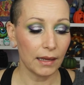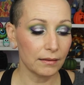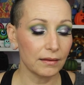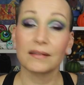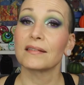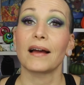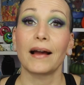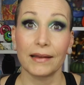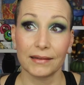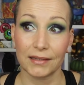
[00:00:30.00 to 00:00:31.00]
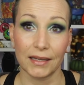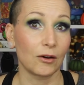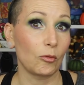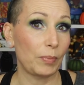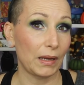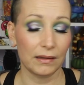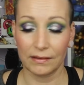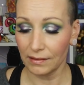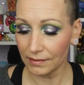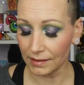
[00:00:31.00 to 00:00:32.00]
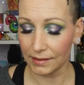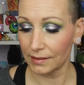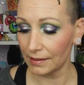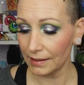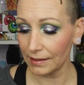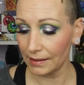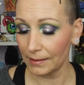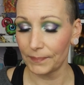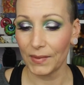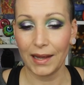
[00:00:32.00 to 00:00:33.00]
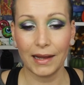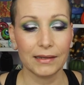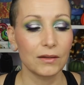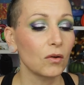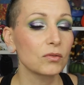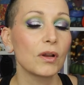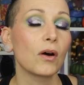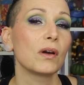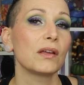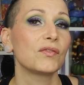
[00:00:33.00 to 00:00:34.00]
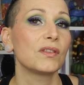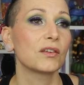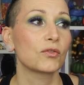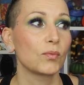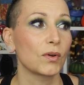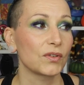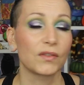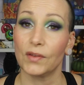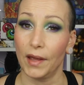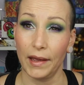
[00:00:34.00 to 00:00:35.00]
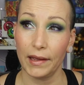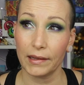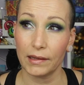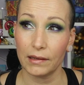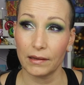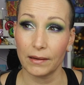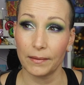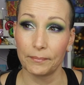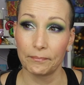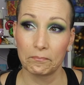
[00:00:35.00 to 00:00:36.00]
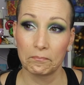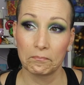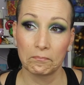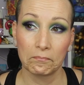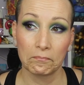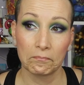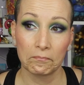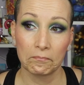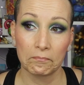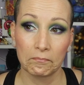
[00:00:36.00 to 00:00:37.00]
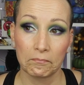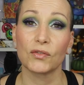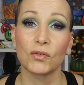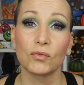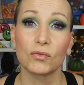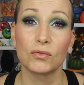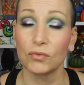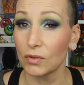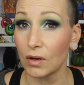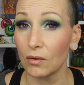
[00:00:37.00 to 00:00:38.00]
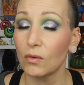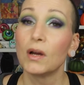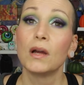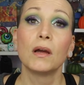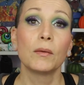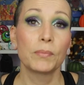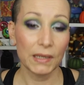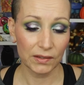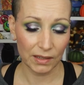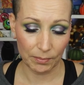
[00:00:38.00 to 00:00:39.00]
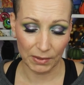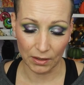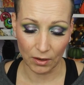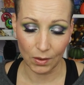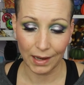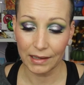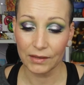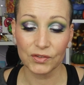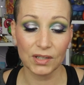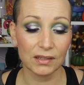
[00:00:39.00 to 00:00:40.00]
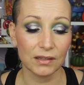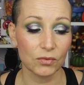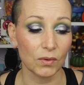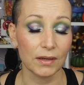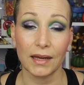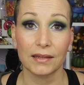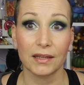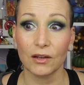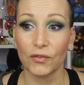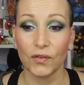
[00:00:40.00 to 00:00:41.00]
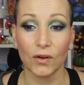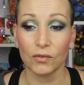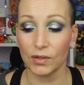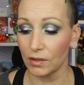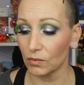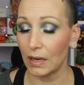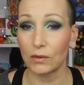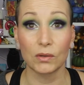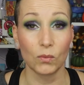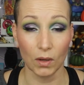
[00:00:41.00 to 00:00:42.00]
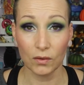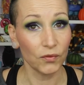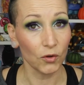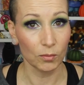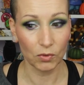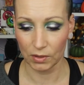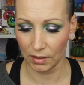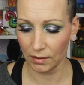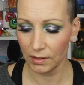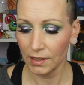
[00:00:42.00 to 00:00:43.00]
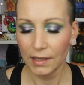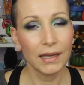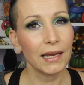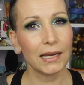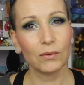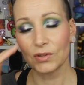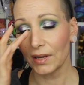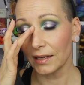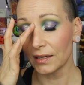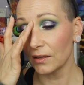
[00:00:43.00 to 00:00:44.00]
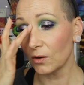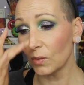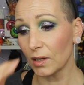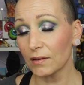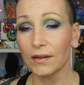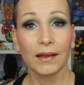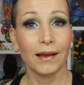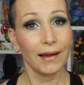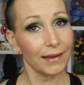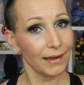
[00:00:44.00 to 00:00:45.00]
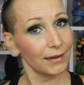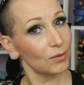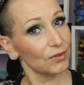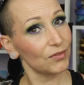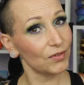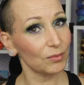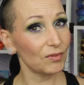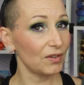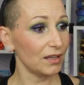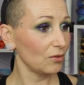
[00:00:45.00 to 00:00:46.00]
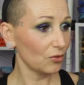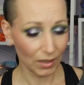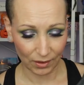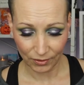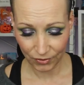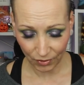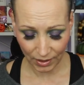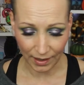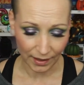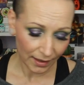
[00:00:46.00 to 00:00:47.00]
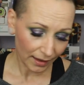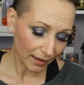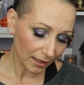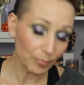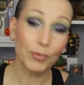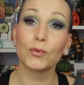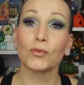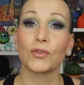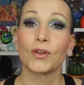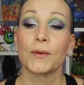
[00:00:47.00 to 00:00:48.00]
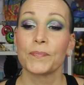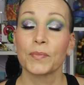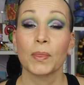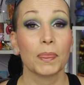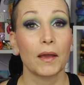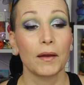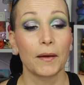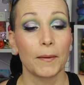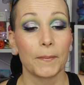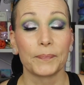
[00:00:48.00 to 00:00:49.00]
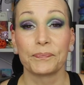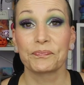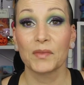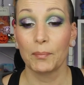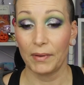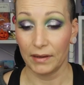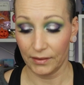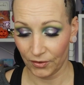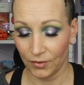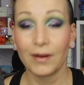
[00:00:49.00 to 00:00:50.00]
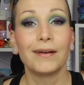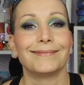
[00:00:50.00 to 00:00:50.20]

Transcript: And this is eyeshadow palette edition. Um, I don't know if this was a tag. Um, if you do know, please let me know. I have seen this one, I think, floating around in one form or another. And I was like, you know what? I kind of want to film the video as well. So yeah, I pulled um, pellets.